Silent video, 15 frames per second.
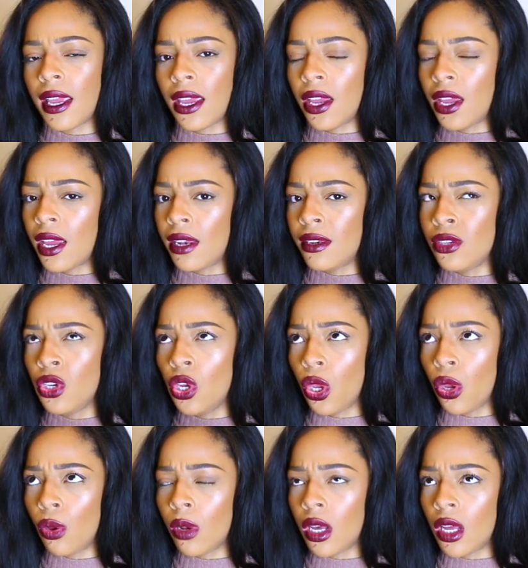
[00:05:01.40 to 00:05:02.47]
in
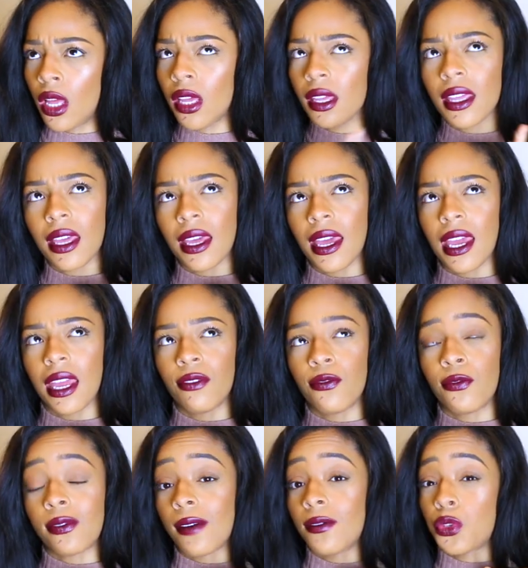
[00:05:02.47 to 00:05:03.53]
New Look, in
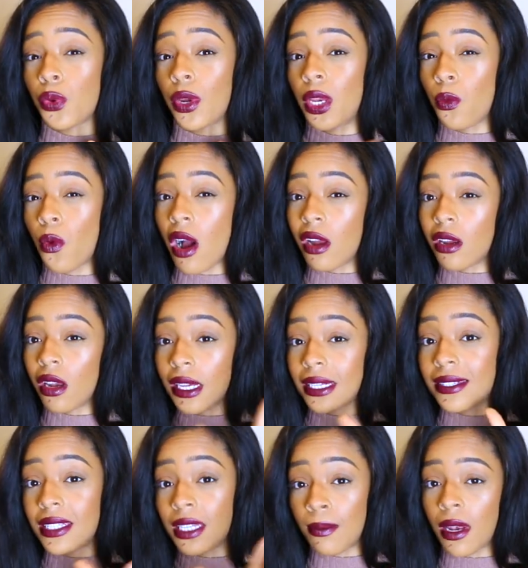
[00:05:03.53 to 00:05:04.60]
Forever 21, like
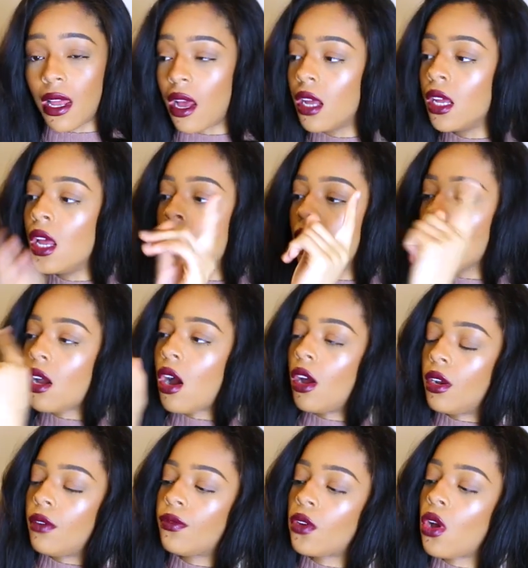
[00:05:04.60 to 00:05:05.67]
similar
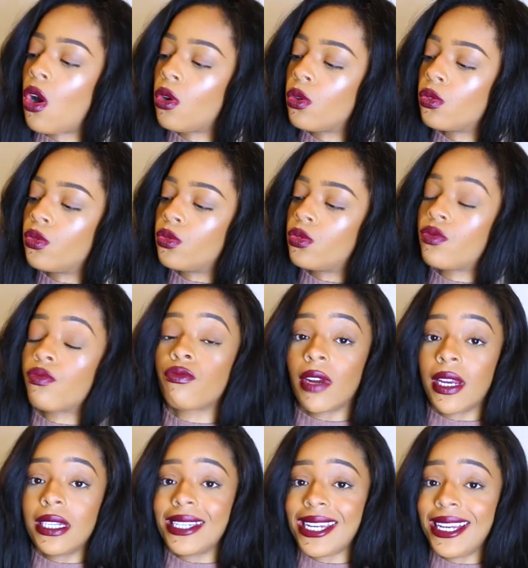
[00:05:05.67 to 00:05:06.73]
kind of gold
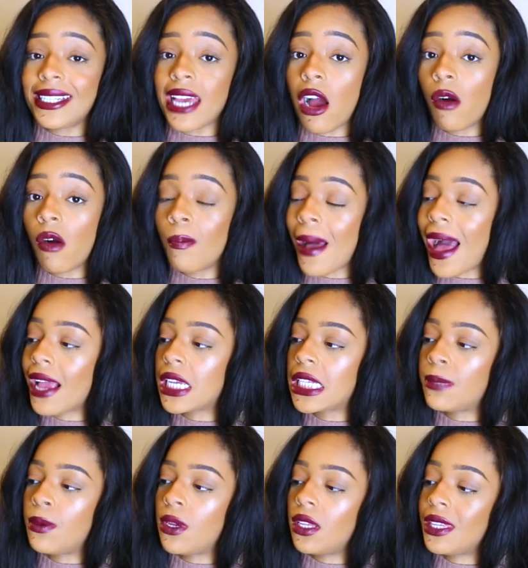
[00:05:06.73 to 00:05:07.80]
ring detail
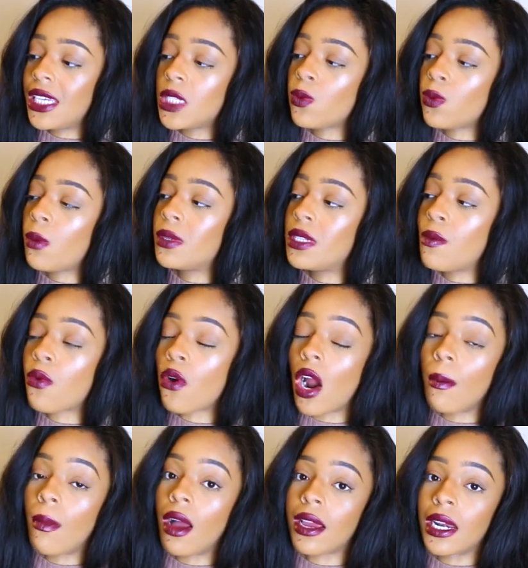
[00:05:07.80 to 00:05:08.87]
bags. But this one was in
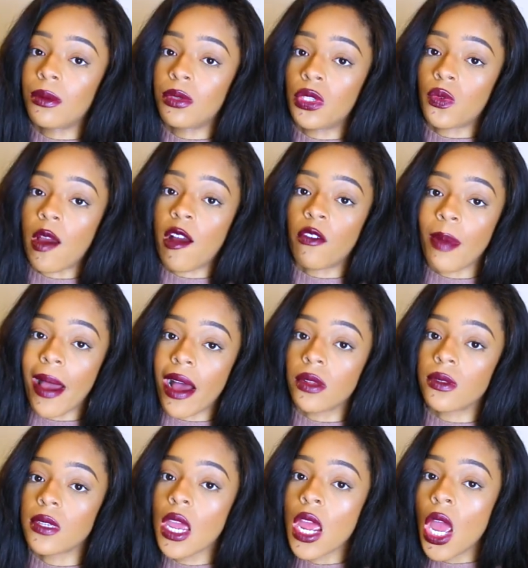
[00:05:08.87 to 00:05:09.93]
Primark and it was
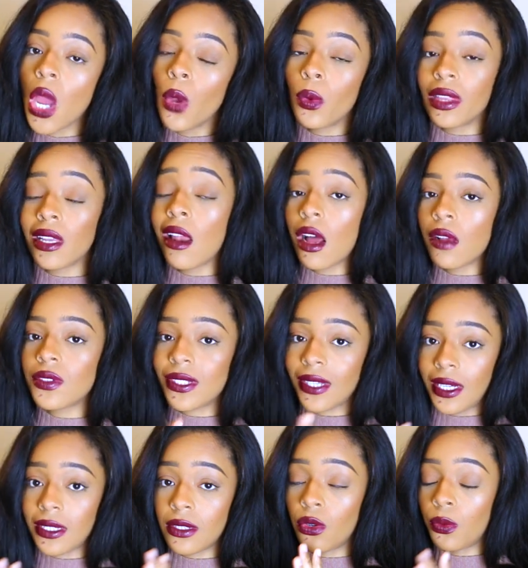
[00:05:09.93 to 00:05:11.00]
£12. With a lot of
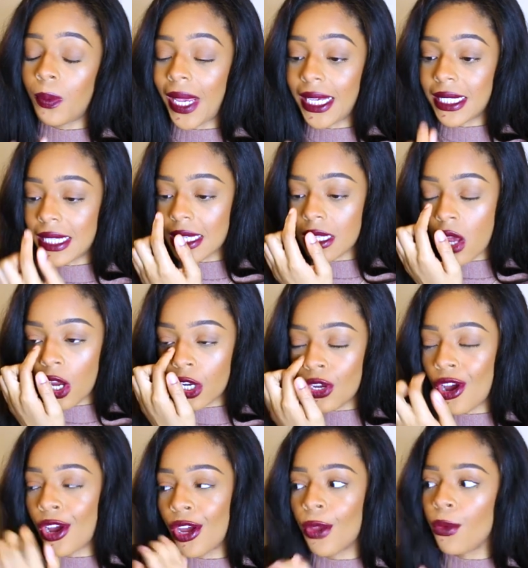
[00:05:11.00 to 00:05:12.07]
seasonal pieces that I
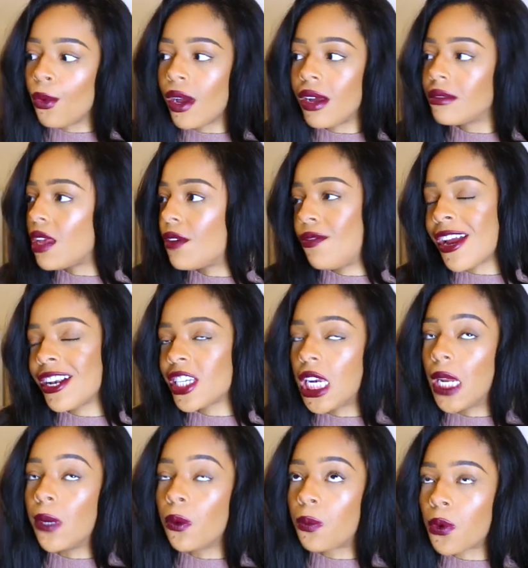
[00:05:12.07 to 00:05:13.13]
know
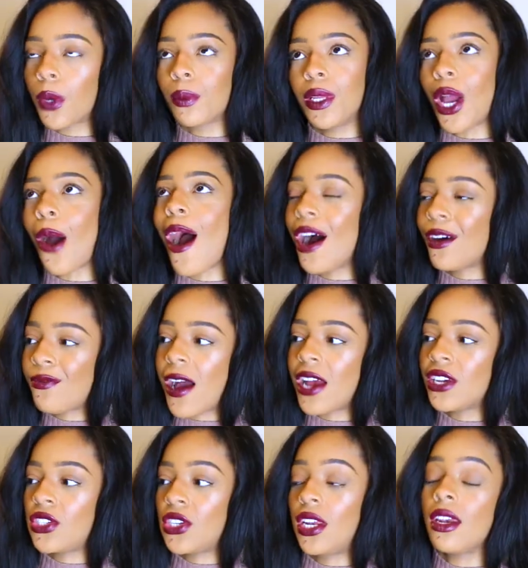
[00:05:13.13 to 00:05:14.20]
eventually will probably go out of
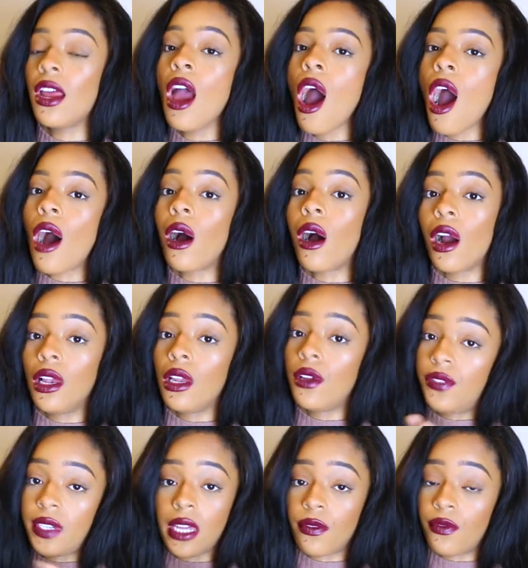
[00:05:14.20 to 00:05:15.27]
fashion, I love
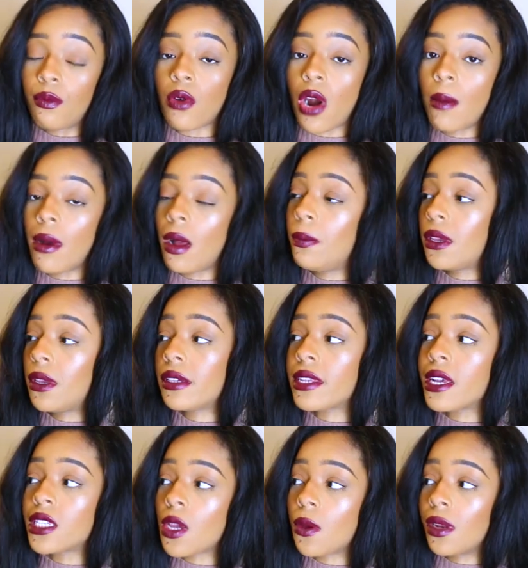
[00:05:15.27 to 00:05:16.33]
to get them from Primark because
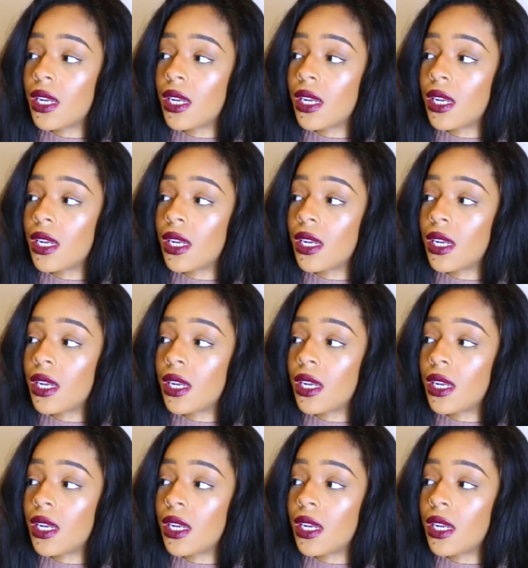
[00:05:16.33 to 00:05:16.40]
they're so